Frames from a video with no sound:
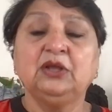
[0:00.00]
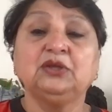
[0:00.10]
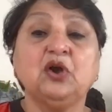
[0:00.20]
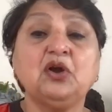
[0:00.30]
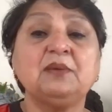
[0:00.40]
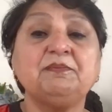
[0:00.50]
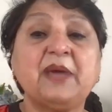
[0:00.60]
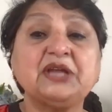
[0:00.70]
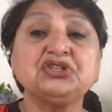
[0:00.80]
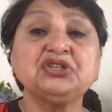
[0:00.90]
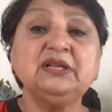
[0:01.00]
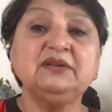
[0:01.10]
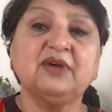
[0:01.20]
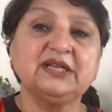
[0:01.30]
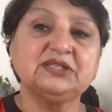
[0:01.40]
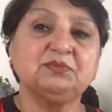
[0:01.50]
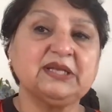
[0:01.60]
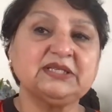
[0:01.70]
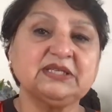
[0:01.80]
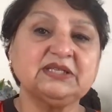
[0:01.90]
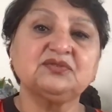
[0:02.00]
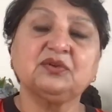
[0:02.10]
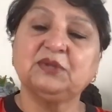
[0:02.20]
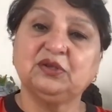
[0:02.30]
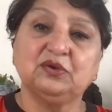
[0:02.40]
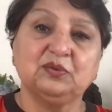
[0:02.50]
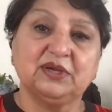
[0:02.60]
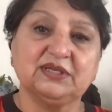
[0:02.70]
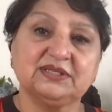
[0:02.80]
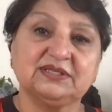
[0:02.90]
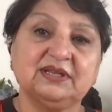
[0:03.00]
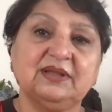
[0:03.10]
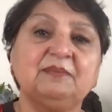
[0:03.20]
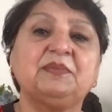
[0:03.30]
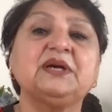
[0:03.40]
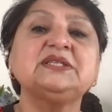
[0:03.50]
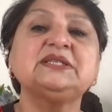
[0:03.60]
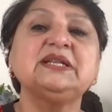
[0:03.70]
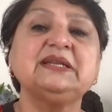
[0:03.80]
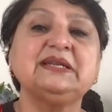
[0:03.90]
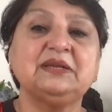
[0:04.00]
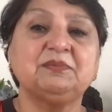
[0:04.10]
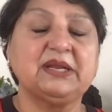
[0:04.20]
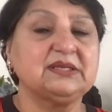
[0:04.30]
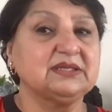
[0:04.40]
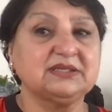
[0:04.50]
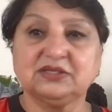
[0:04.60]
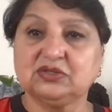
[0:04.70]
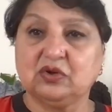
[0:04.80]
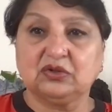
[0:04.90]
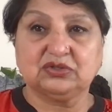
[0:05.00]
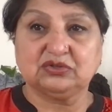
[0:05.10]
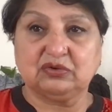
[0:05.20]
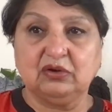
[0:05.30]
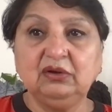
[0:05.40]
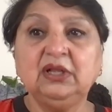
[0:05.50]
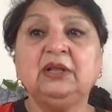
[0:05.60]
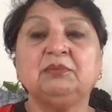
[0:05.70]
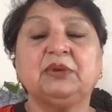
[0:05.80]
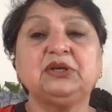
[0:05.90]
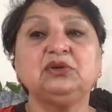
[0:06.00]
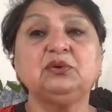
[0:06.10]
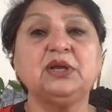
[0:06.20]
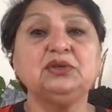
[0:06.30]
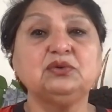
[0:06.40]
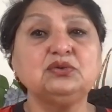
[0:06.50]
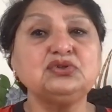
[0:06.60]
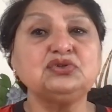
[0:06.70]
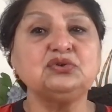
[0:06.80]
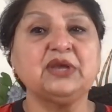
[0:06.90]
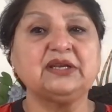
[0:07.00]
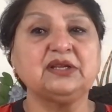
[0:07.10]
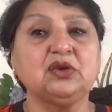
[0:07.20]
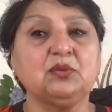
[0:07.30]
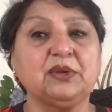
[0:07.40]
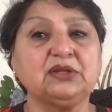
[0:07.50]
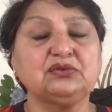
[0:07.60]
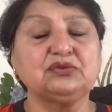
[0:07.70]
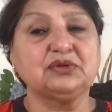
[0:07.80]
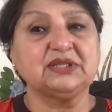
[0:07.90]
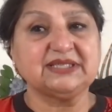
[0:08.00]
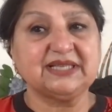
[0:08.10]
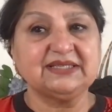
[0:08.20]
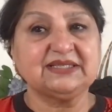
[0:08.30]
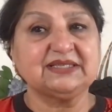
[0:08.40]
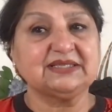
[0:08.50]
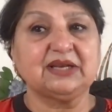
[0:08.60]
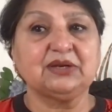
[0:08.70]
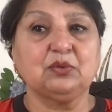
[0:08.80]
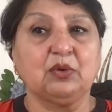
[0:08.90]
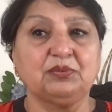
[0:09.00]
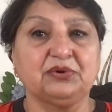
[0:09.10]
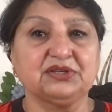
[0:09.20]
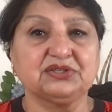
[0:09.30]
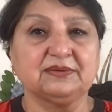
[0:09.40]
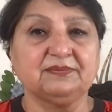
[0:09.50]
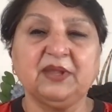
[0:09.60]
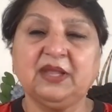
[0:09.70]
Your compassion invites blessings from the universe. Personal independence is not strong, but you are used to getting your way through consensus and cooperation.